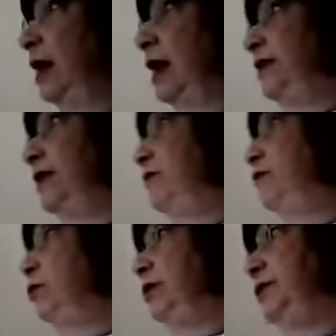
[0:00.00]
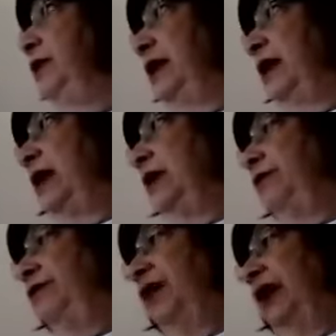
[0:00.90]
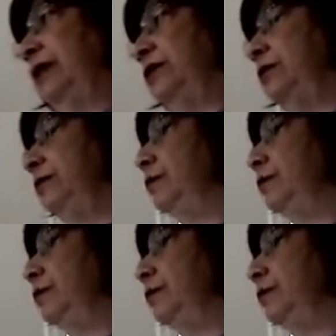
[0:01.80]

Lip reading: And that 4 is not a common factor.